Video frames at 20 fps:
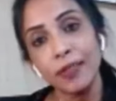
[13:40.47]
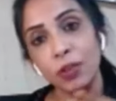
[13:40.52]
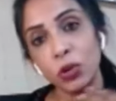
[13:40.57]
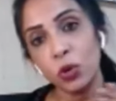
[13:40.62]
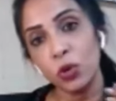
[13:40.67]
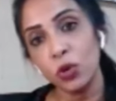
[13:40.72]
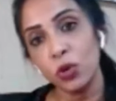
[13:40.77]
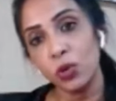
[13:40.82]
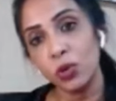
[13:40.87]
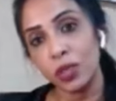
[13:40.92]
We
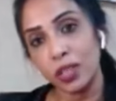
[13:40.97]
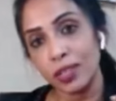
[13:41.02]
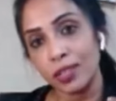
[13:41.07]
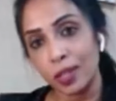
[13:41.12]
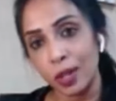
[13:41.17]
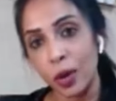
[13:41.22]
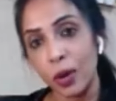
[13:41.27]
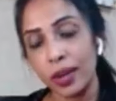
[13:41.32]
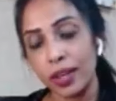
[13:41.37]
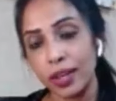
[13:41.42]
don't do
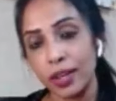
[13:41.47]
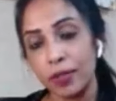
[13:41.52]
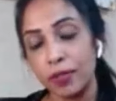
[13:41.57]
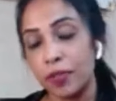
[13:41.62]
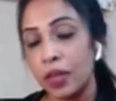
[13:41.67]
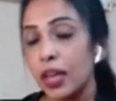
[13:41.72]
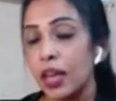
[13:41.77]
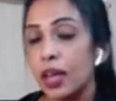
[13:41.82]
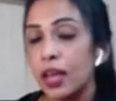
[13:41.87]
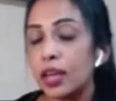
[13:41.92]
things long enough.
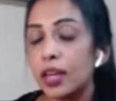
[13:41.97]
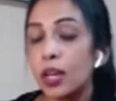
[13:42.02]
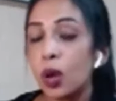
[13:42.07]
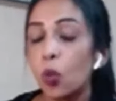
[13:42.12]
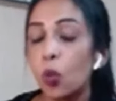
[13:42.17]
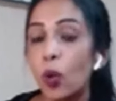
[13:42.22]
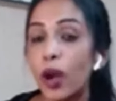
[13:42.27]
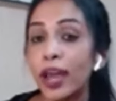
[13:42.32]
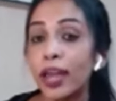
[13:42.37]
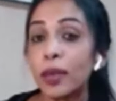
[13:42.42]
Now,
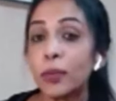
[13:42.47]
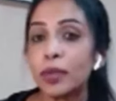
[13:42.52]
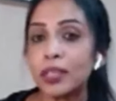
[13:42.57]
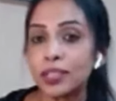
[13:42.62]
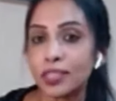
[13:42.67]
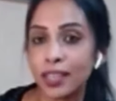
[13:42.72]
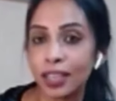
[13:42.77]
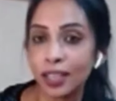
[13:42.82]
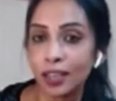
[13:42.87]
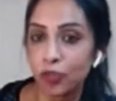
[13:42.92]
why am I
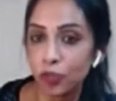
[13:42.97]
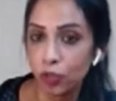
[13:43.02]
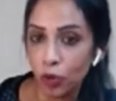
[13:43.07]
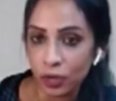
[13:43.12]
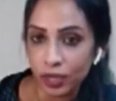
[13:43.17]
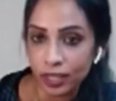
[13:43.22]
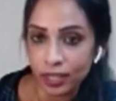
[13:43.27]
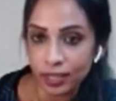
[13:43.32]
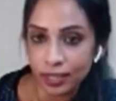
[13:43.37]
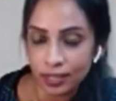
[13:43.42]
saying
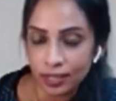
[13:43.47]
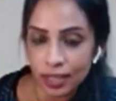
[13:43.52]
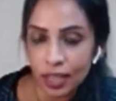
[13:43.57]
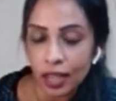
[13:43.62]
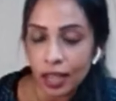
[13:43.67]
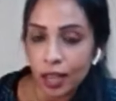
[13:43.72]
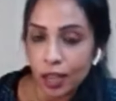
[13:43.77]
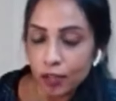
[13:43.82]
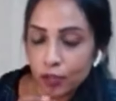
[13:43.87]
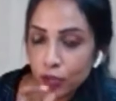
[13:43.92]
40 days?
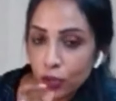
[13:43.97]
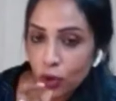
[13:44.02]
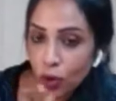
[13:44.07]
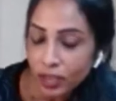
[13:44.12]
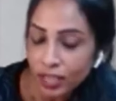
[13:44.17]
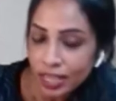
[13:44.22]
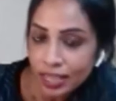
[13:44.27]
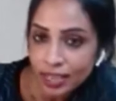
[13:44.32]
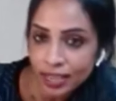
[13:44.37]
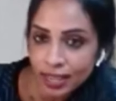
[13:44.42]

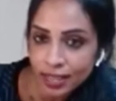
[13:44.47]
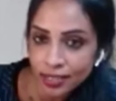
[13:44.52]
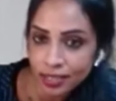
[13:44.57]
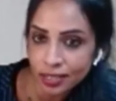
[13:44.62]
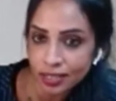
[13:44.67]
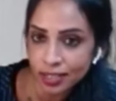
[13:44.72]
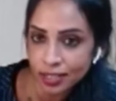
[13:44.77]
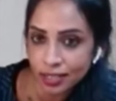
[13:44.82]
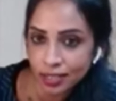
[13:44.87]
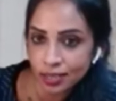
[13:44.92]
40
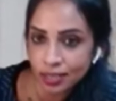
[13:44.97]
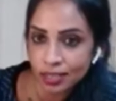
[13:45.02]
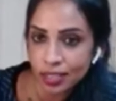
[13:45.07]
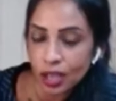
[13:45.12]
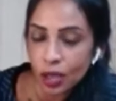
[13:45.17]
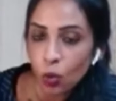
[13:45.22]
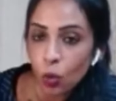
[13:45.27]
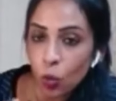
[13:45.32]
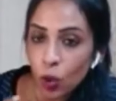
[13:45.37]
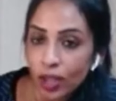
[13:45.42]
days is
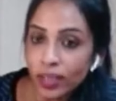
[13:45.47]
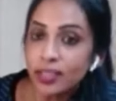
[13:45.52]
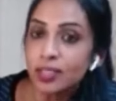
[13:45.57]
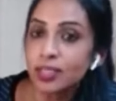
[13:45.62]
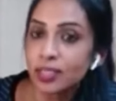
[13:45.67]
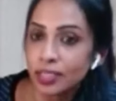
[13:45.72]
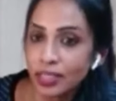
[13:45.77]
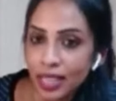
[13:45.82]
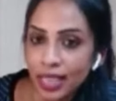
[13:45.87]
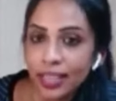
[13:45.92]
one
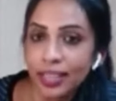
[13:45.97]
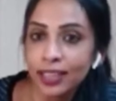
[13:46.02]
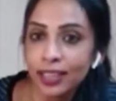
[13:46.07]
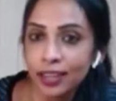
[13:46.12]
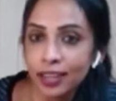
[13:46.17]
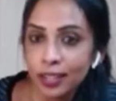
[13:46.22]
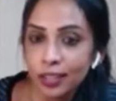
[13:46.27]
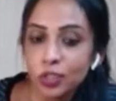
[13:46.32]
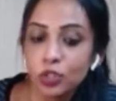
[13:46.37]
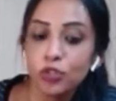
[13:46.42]

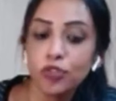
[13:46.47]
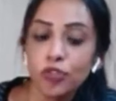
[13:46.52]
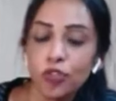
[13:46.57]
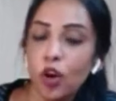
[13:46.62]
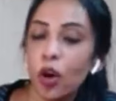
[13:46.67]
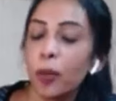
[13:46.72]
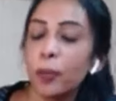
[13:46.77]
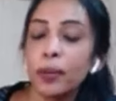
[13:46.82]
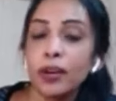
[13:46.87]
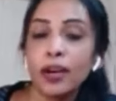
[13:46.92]
cycle to
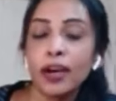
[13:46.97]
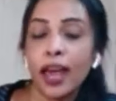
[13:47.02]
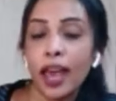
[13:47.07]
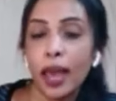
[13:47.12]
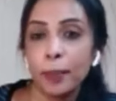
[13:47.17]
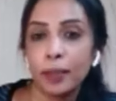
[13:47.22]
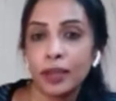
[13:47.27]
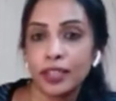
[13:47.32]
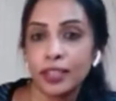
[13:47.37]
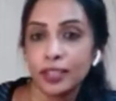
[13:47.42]
form a
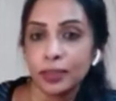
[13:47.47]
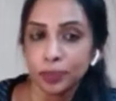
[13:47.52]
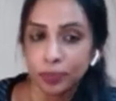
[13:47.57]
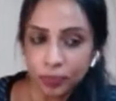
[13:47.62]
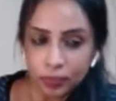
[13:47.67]
habit.